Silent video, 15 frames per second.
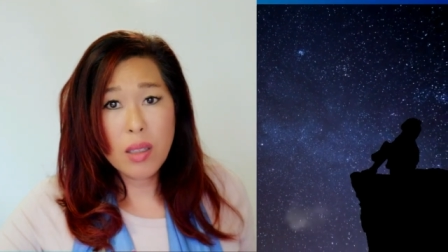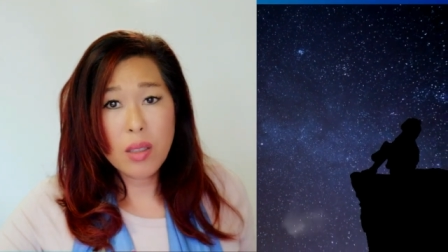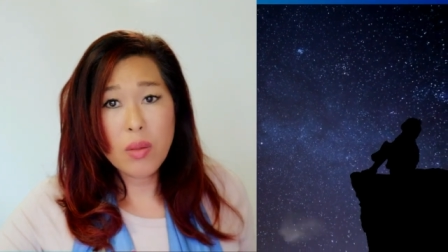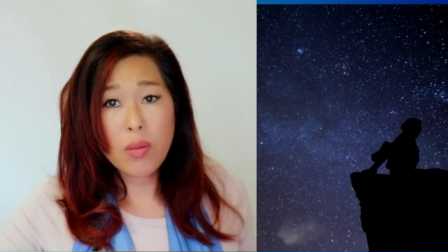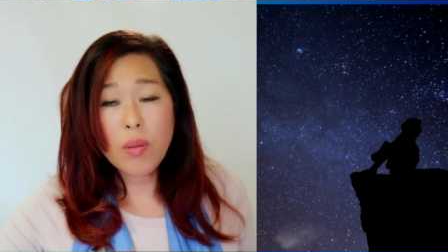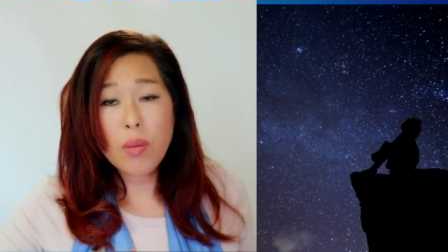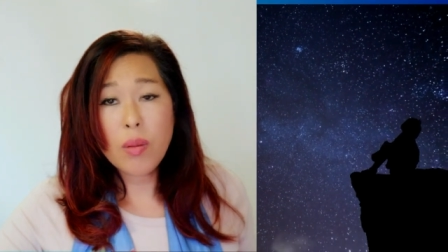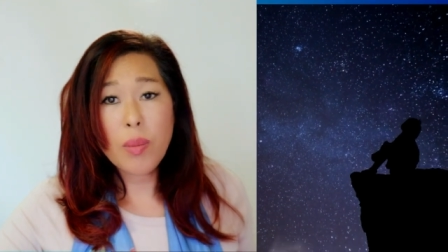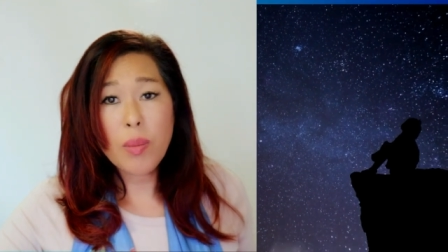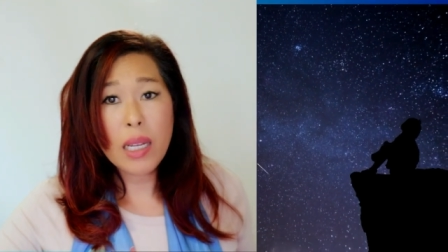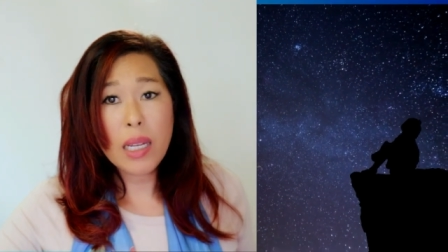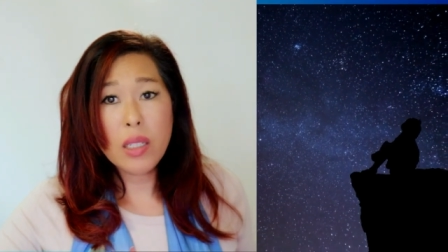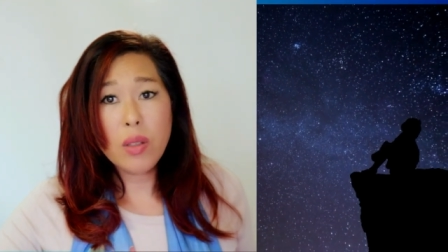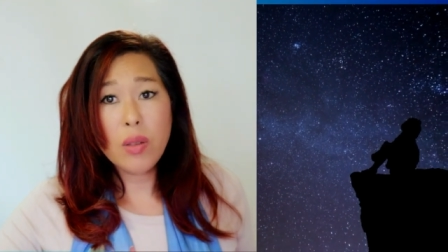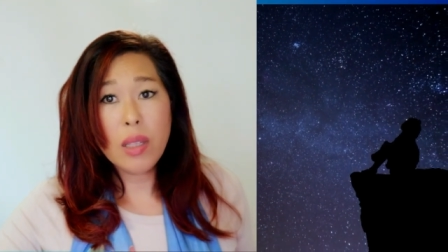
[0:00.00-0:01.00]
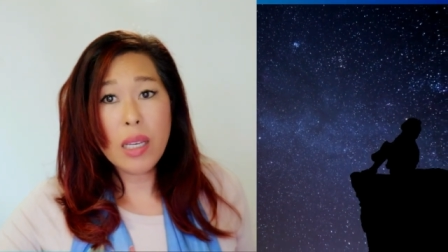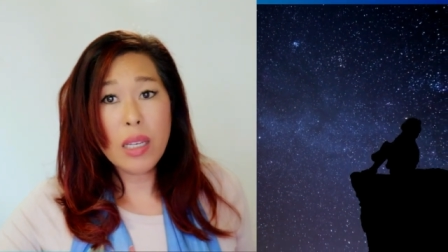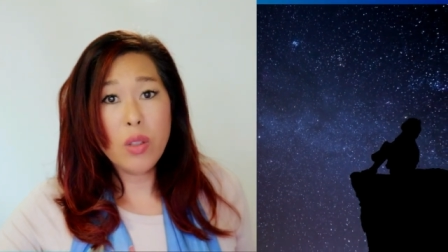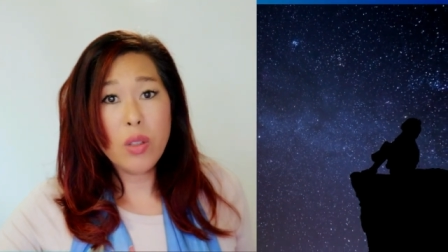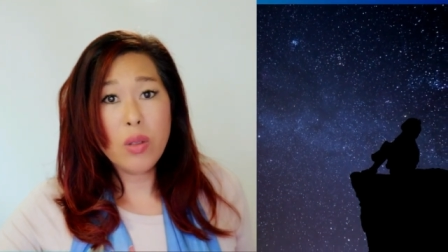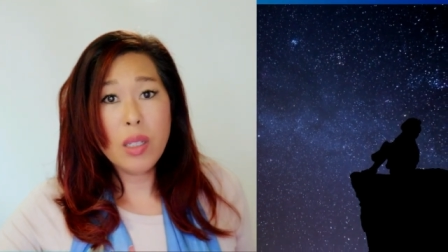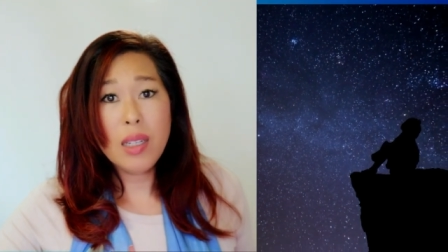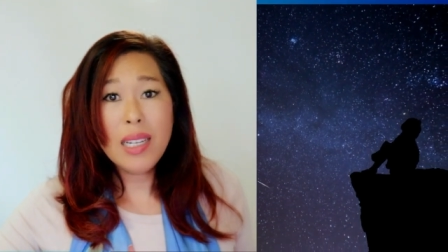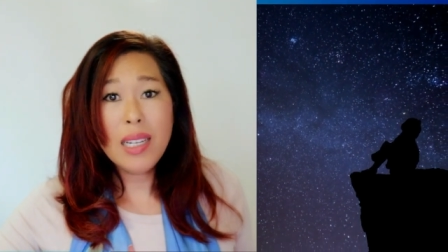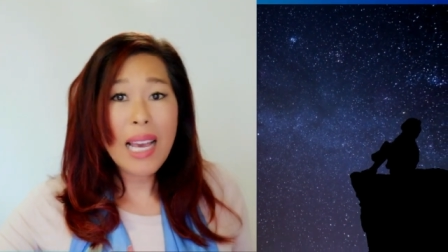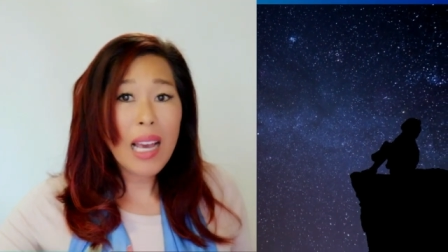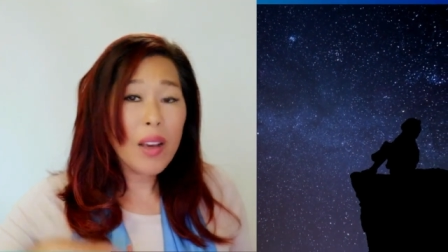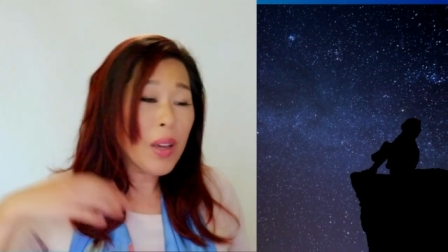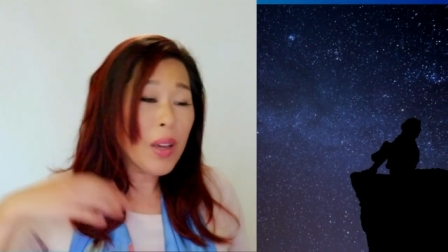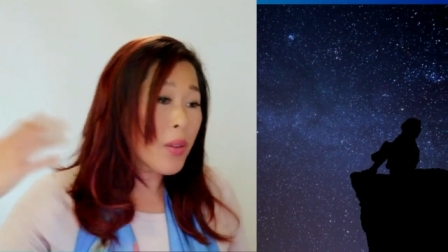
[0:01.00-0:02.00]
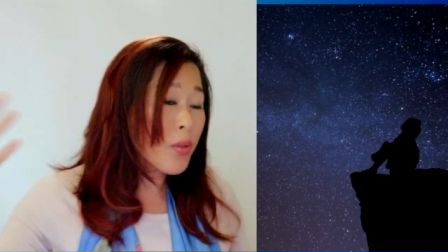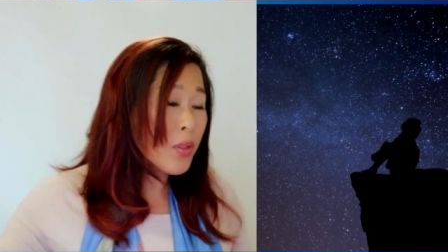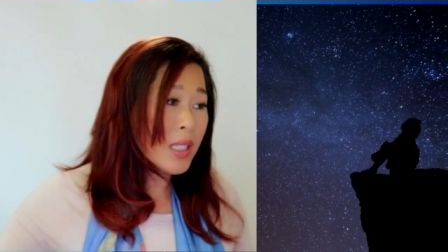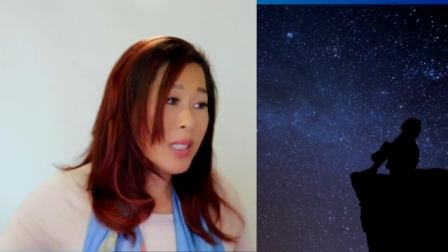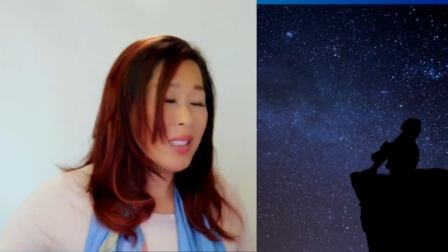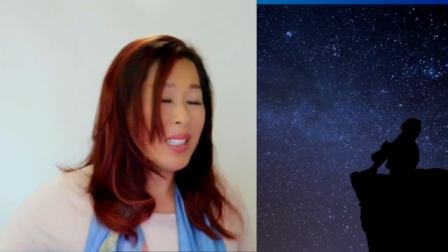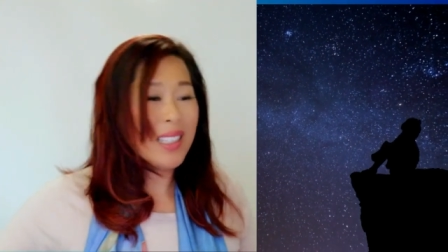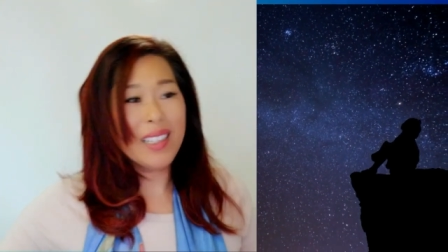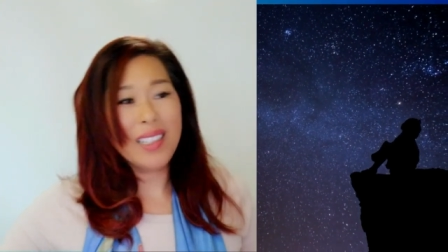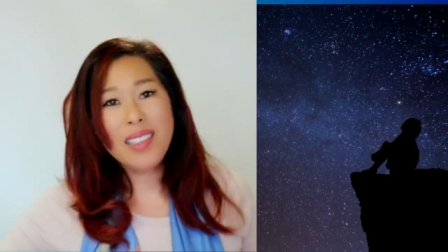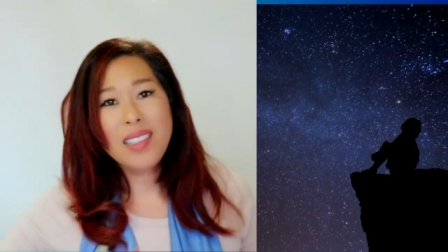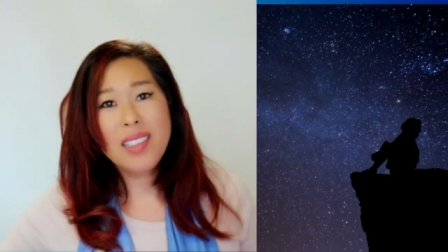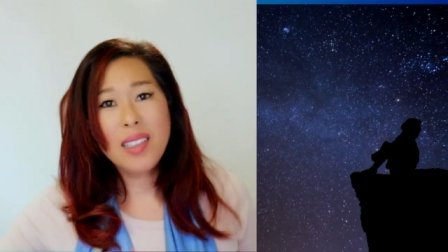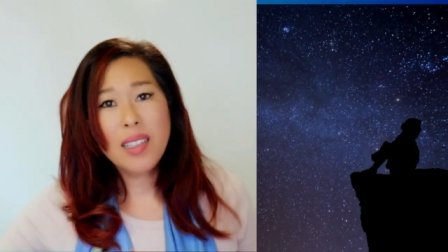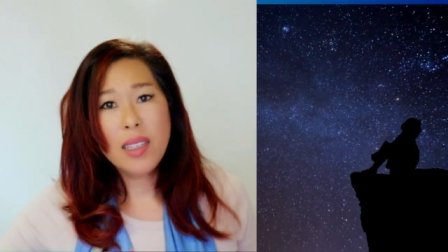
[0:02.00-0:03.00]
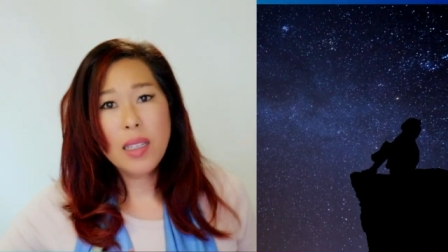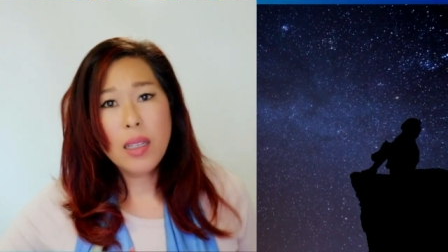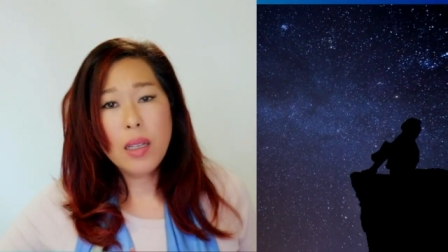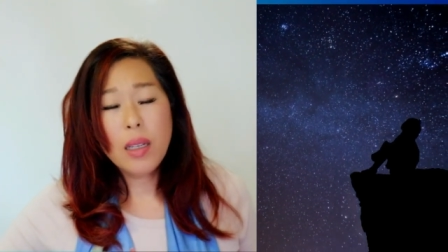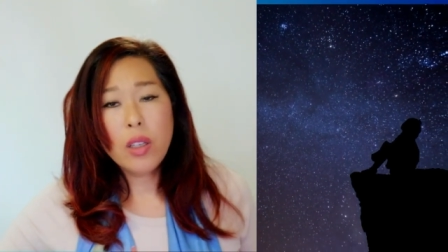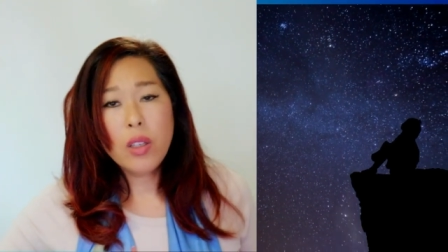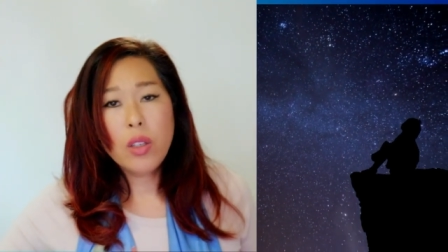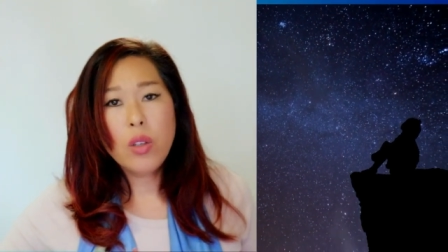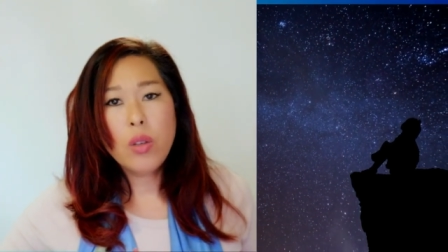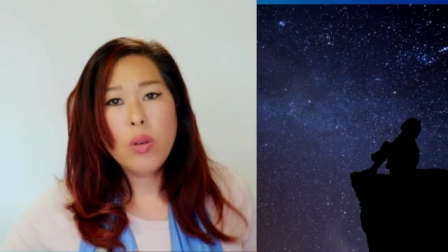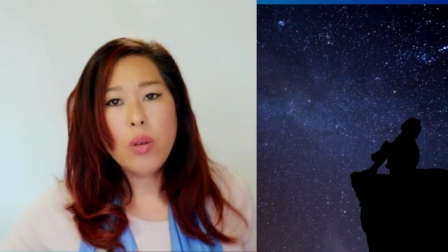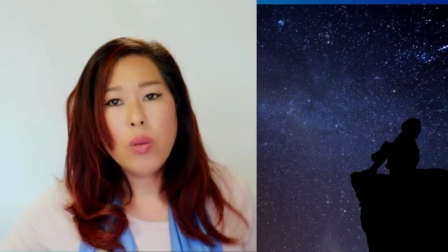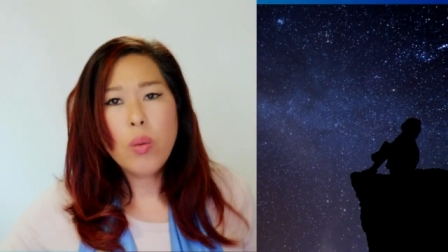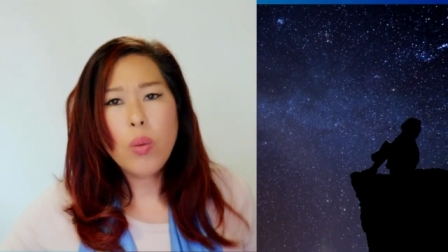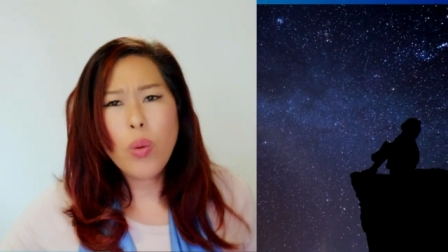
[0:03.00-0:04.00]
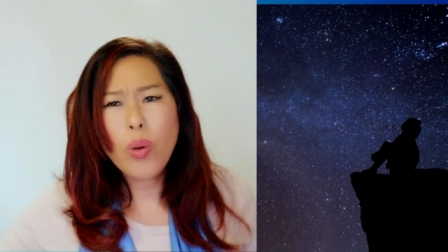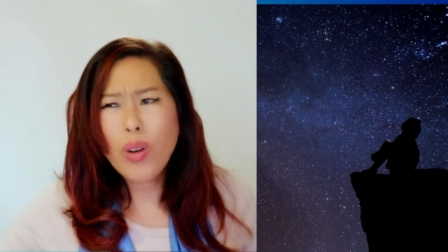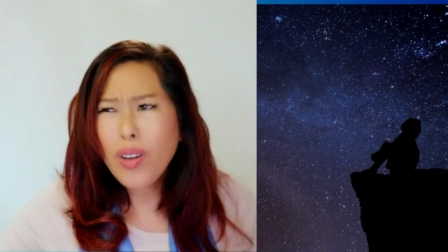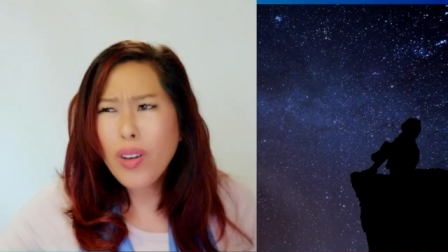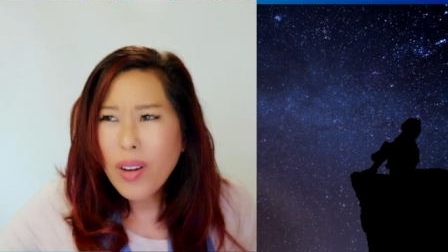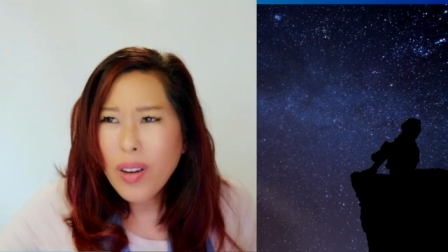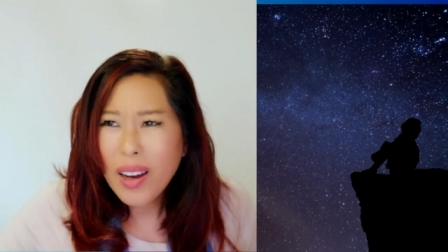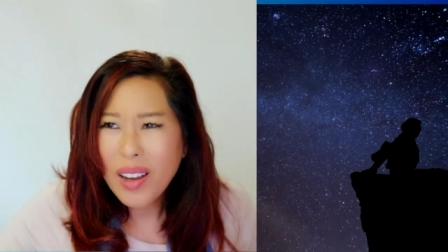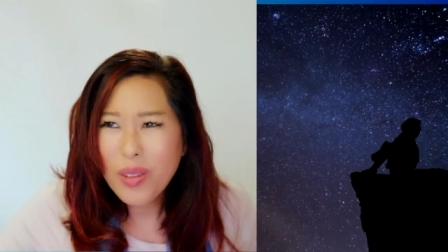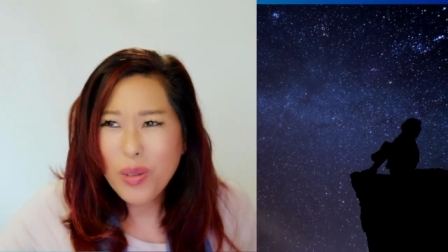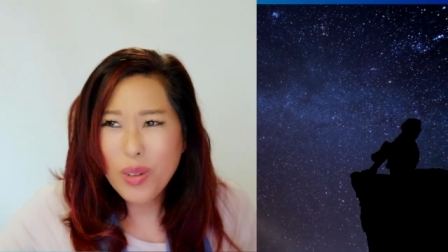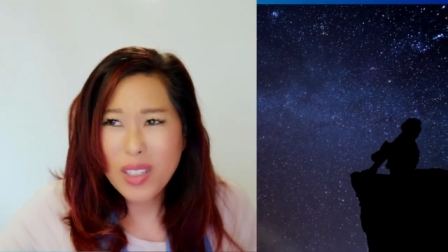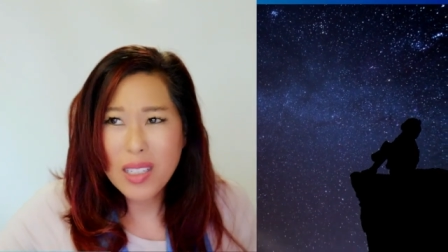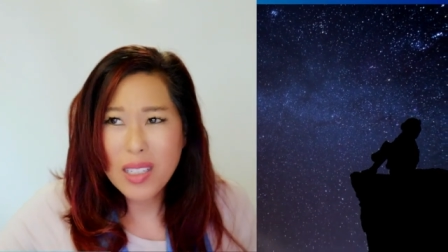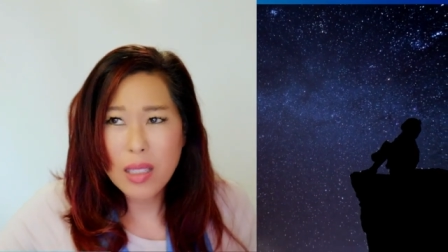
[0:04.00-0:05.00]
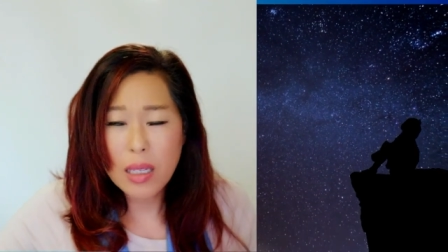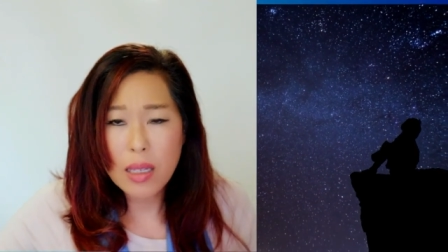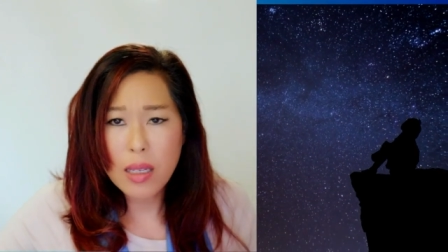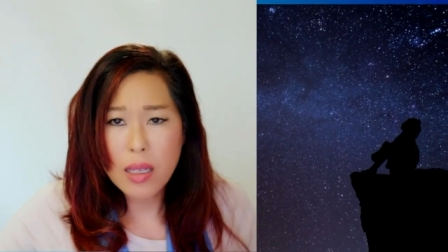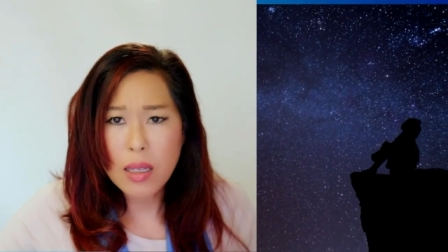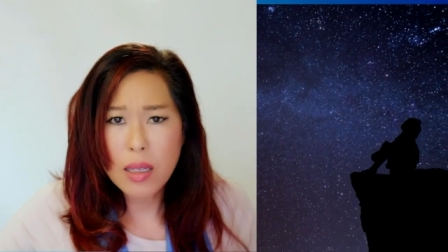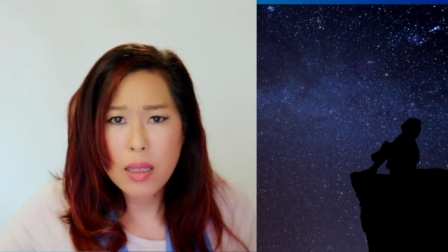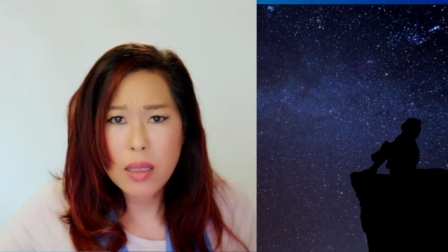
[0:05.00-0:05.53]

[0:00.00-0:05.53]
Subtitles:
To remind you that you didn't have everything. You were everything.